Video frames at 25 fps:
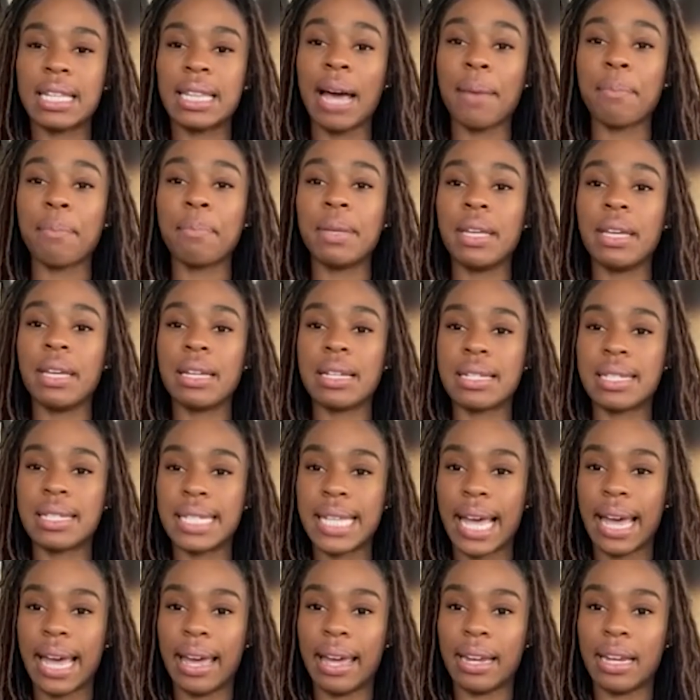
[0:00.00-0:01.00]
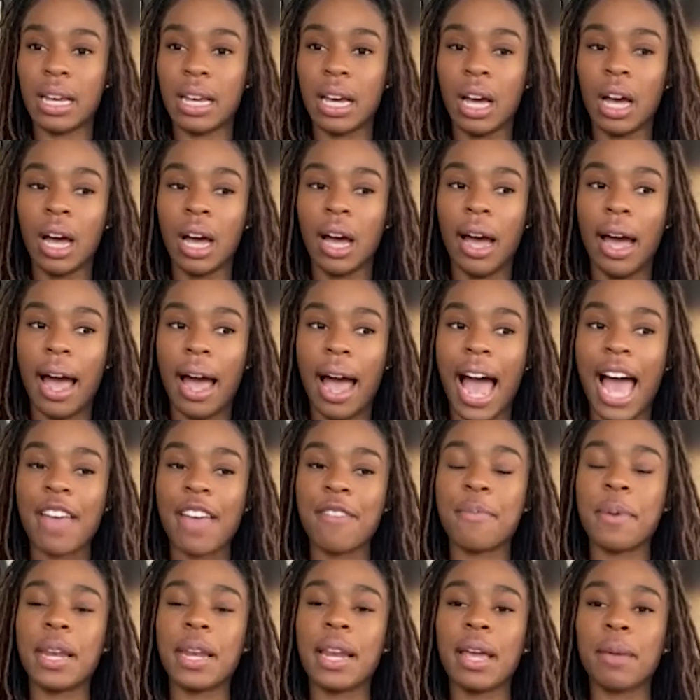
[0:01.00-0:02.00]
being said, I've
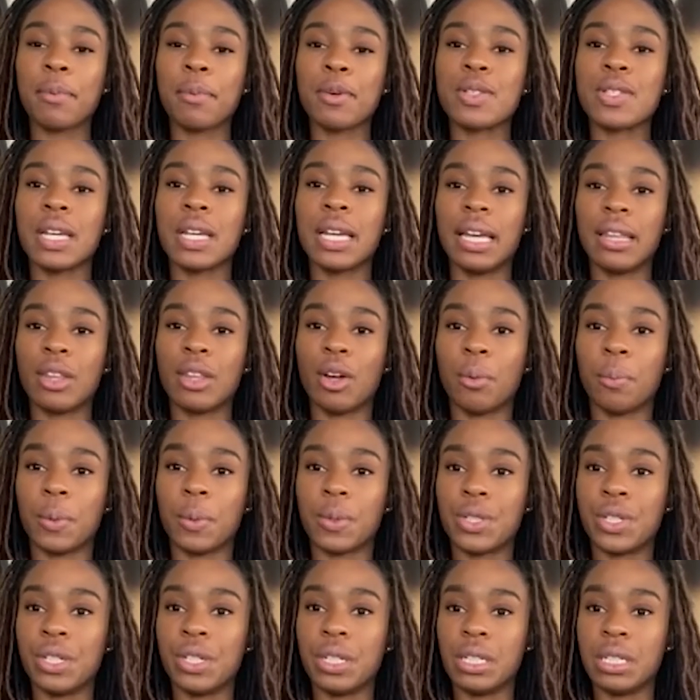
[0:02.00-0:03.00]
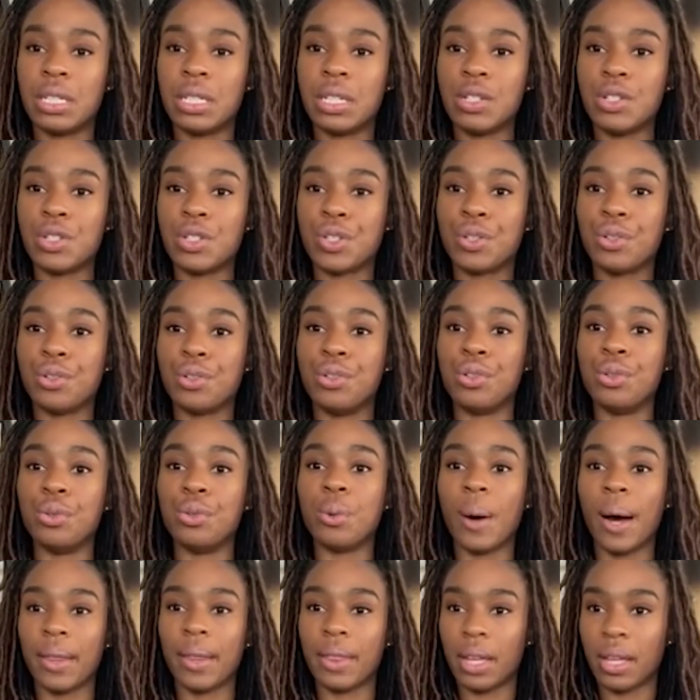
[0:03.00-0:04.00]
been able to get the opportunities to do
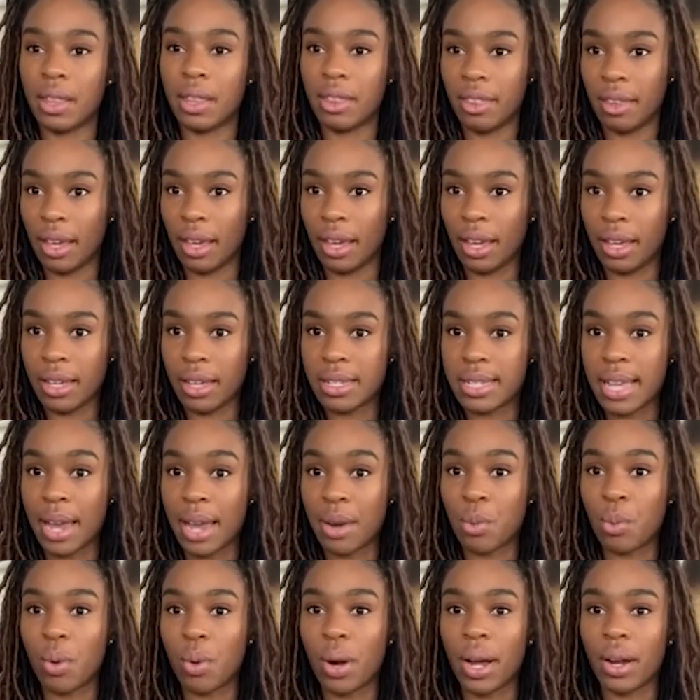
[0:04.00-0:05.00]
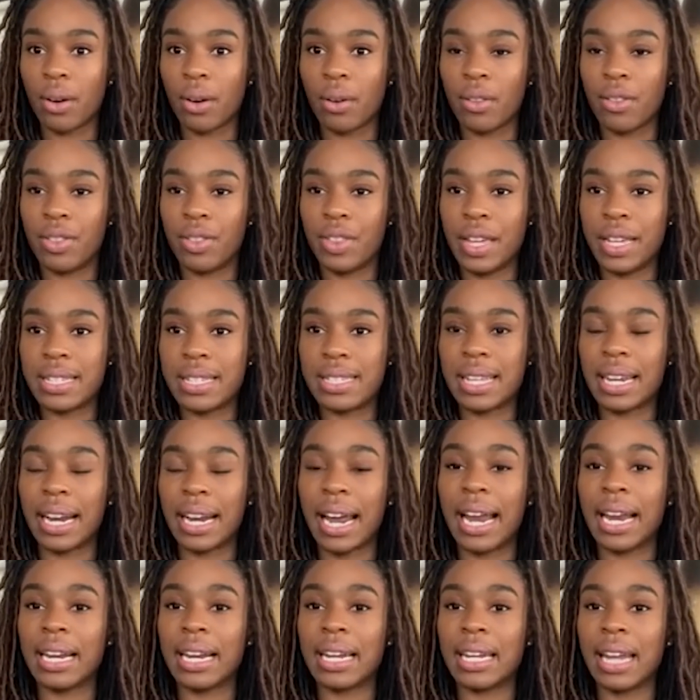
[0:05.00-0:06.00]
other things and work on things that
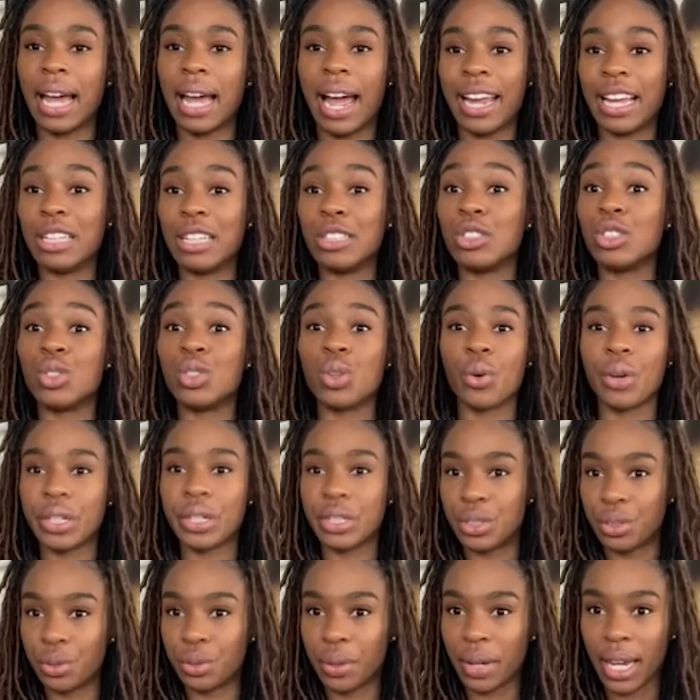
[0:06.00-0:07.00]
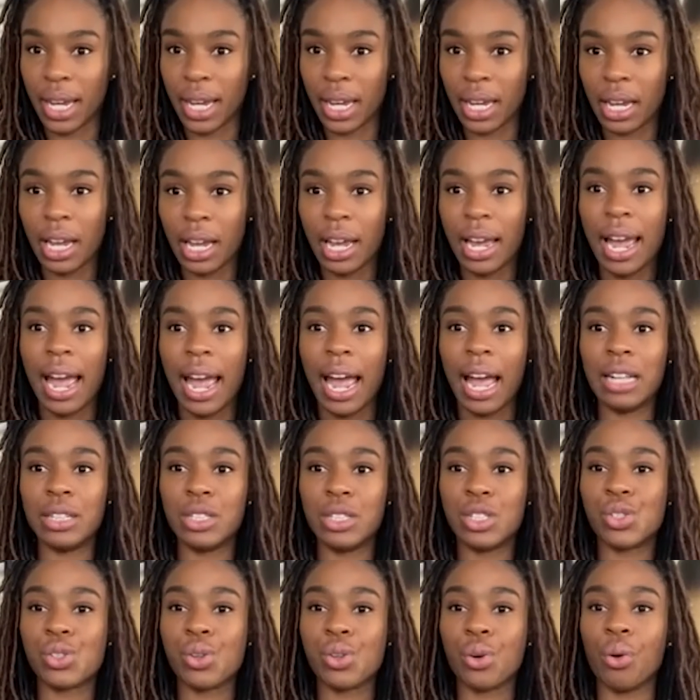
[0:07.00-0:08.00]
I enjoy doing. And
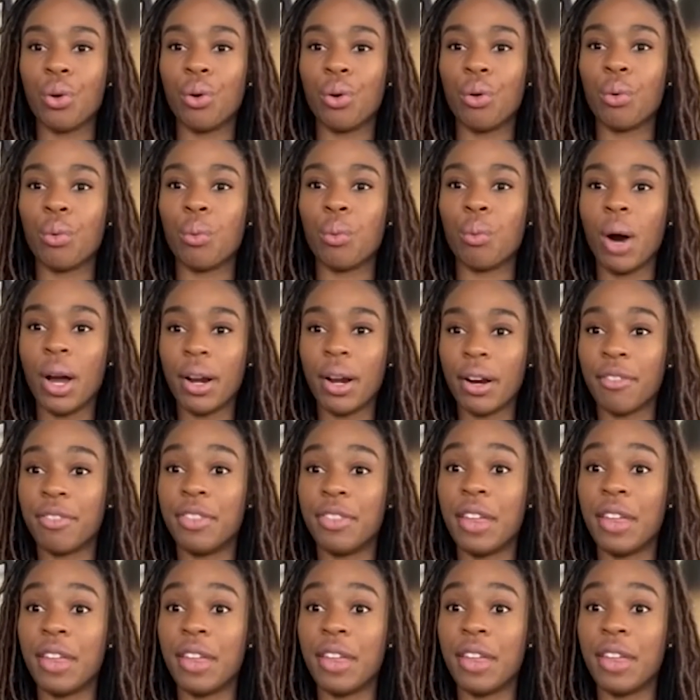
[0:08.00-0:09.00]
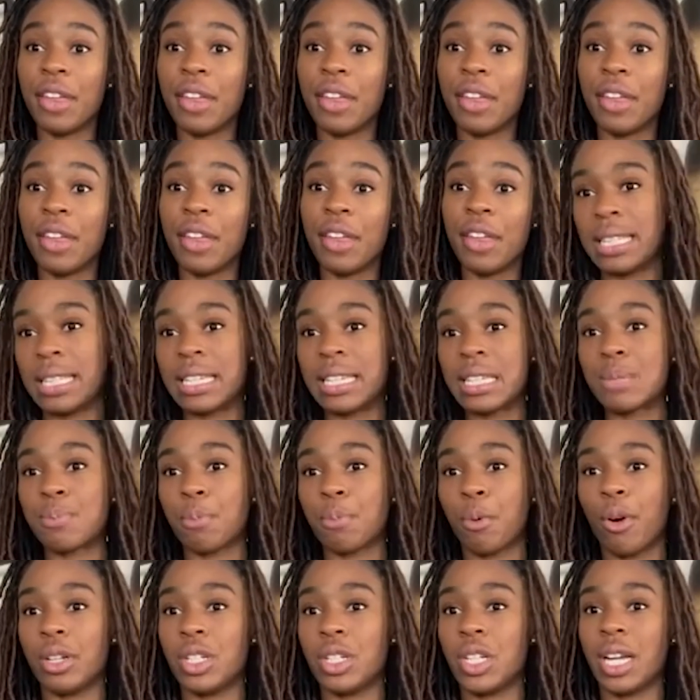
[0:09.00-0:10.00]
so one of them is obviously
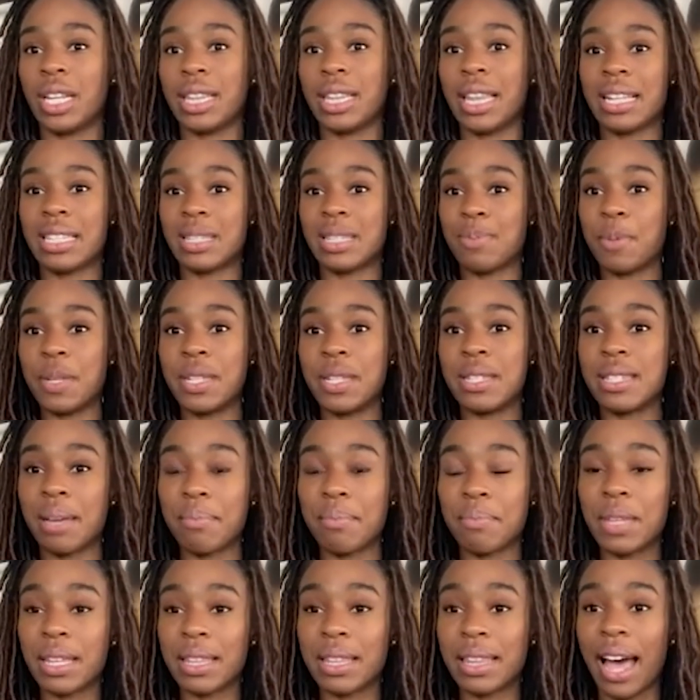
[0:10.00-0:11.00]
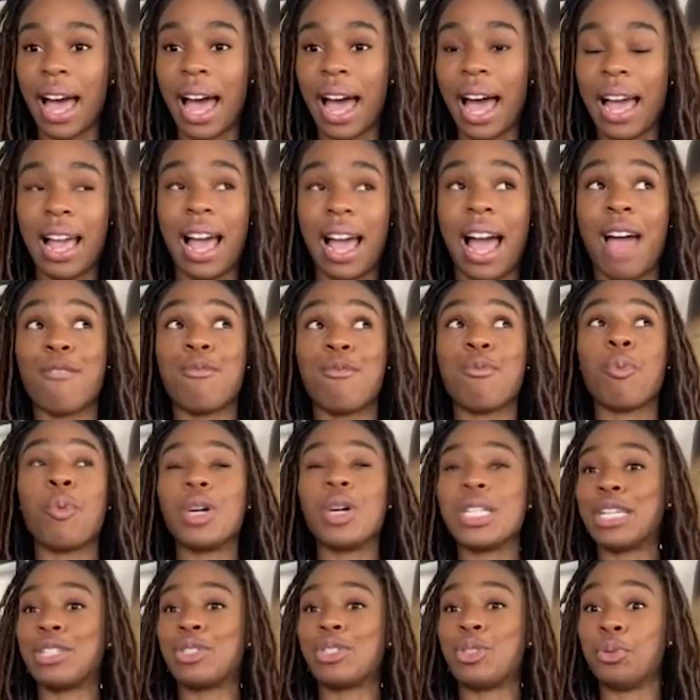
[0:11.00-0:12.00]
this project that's been something that I've
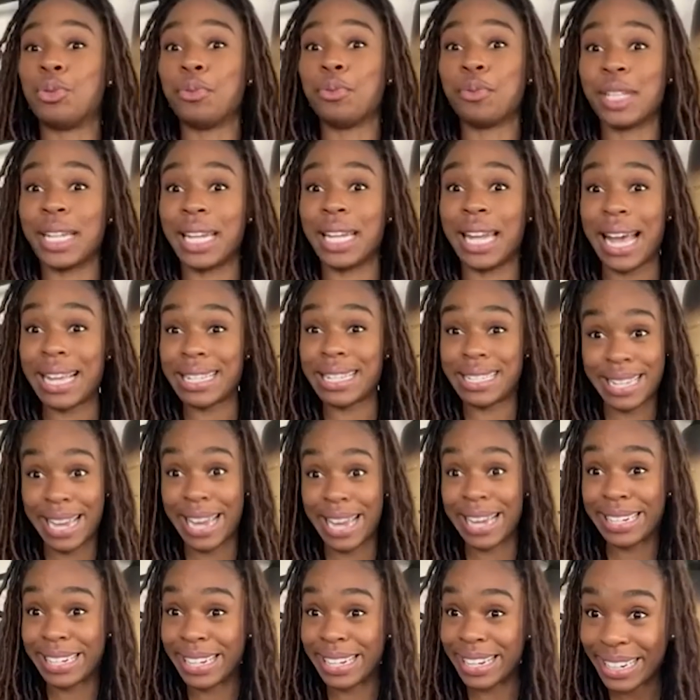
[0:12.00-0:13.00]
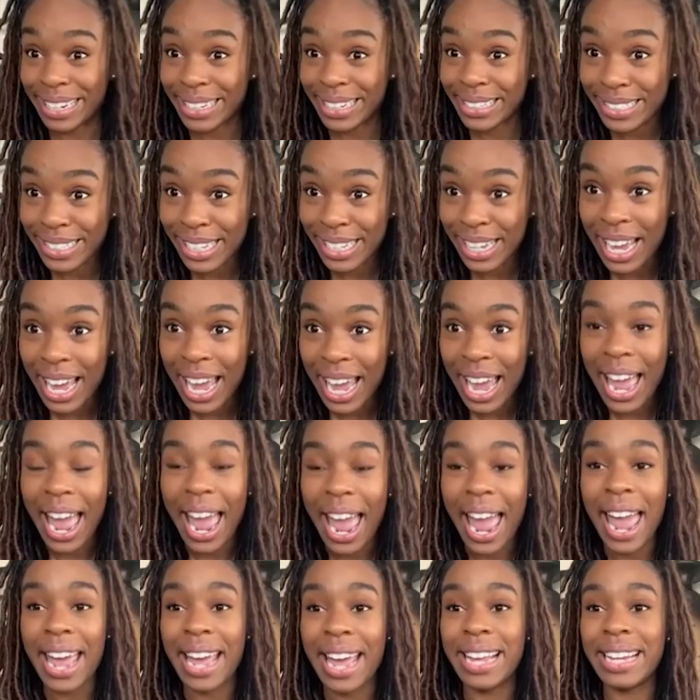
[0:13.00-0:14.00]
wanted to do for the last 10 years.
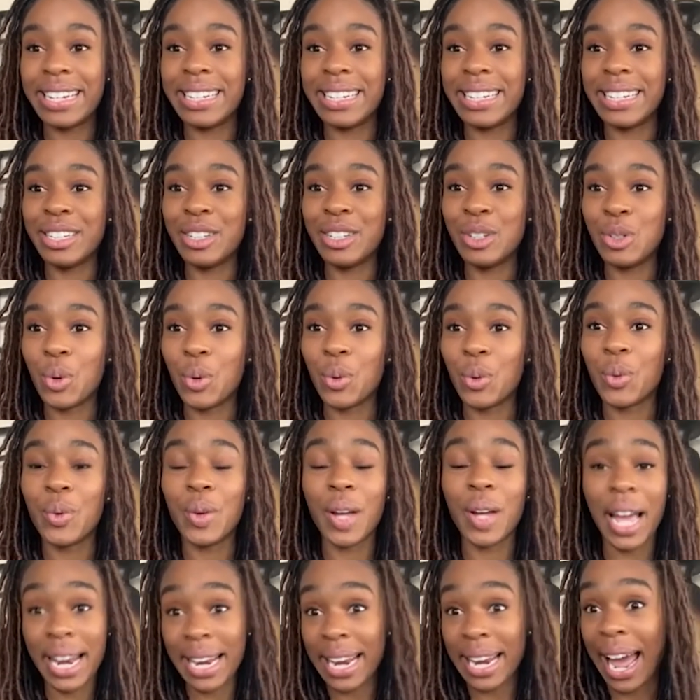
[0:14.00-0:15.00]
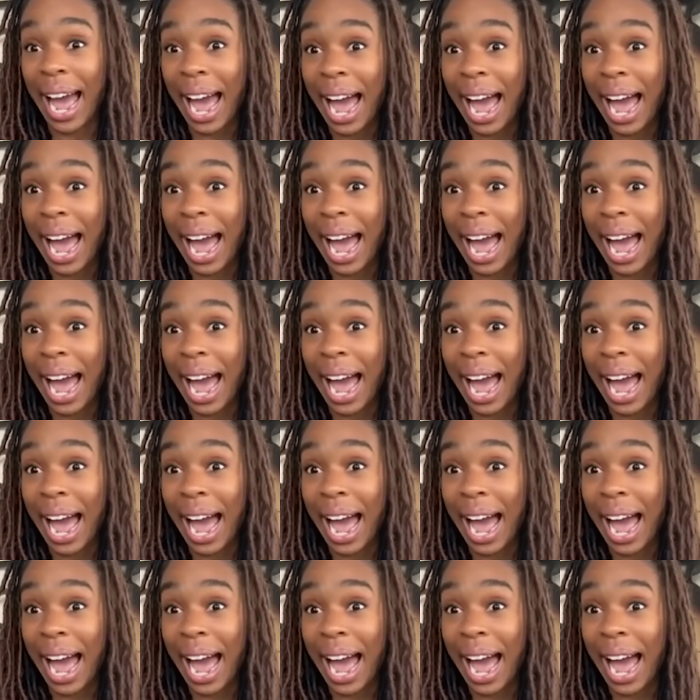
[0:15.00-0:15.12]
Wow. And, you know, and